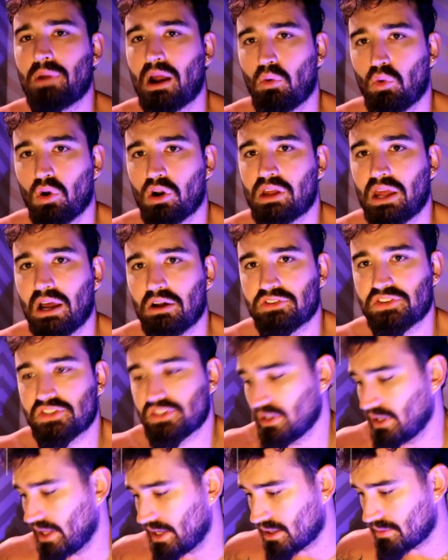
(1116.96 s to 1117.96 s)
my workouts
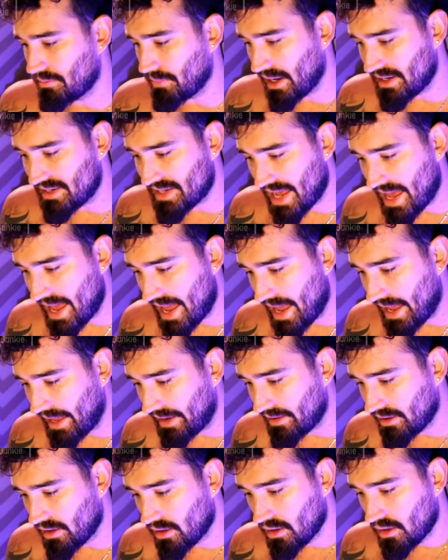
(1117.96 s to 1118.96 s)
to like my
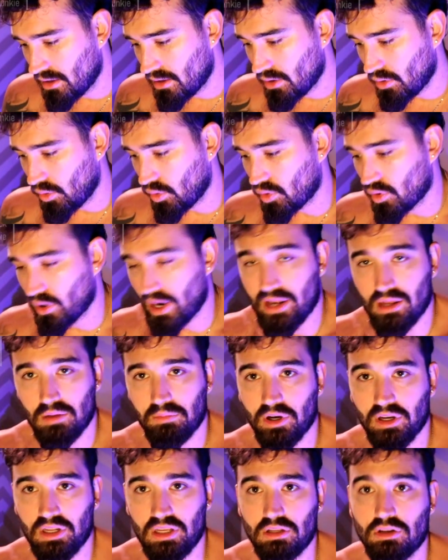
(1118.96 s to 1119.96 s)
dad or
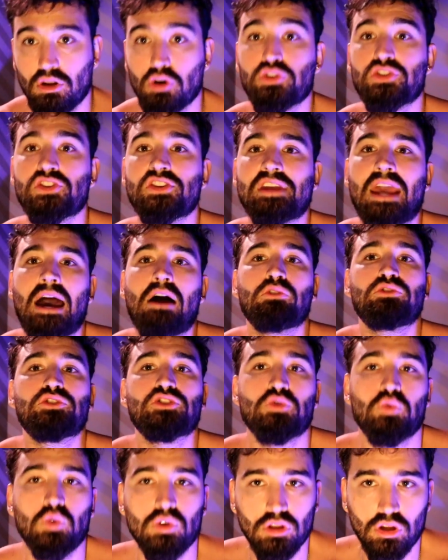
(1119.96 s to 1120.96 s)
anybody. No
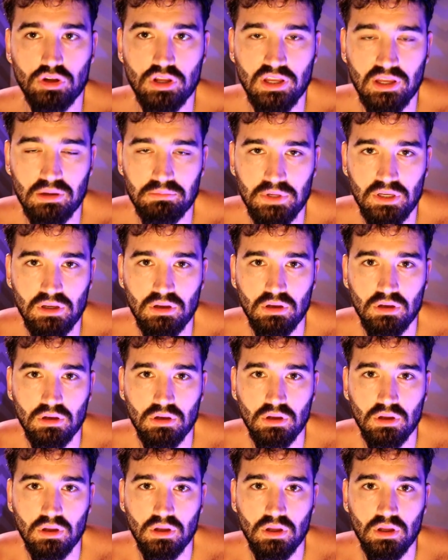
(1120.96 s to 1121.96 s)
scouts were looking at me
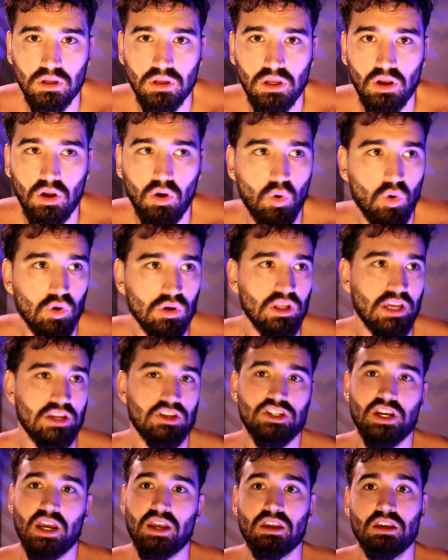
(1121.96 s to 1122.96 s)
or
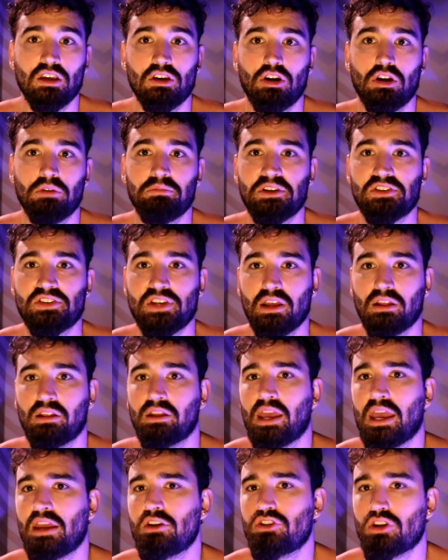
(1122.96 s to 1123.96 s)
like checking in on me saying
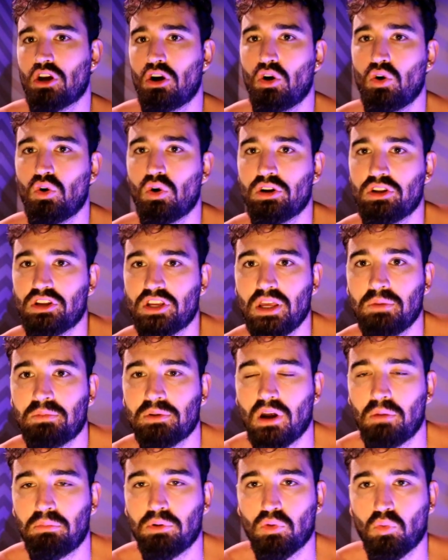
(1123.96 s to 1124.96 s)
like hey joe are you
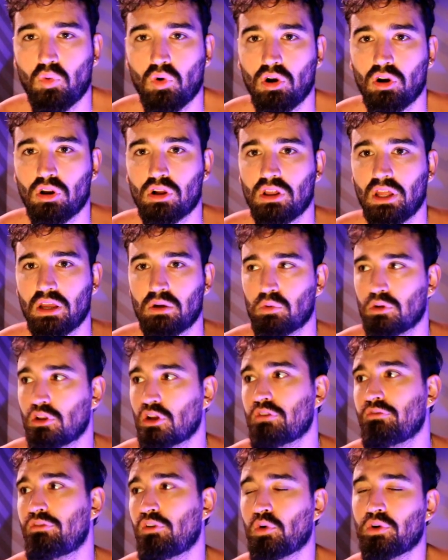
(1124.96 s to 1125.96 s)
keeping up with work like we're
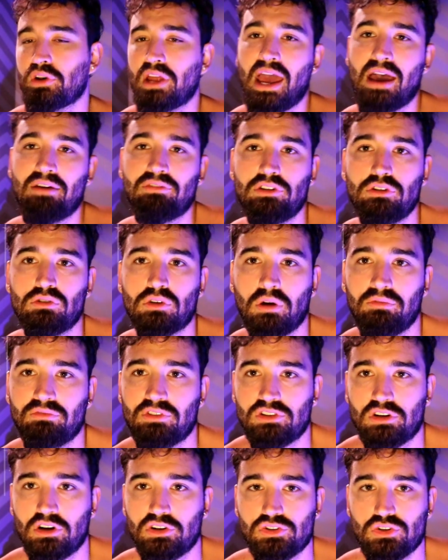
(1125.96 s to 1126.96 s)
looking forward to having you come
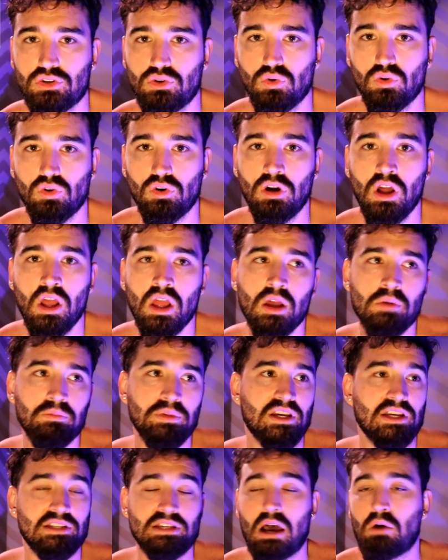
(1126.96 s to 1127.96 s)
visit our school
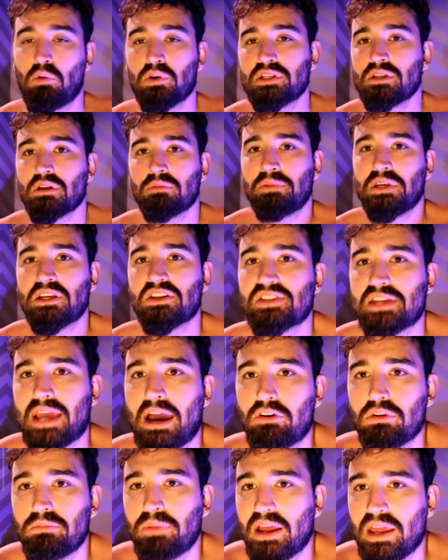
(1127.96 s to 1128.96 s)
because i wasn't being
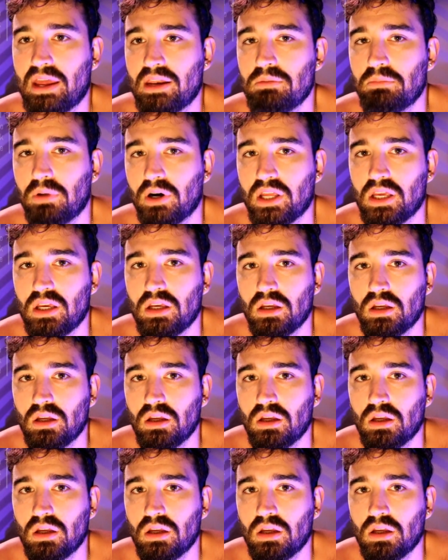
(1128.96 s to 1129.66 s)
scouted by anybody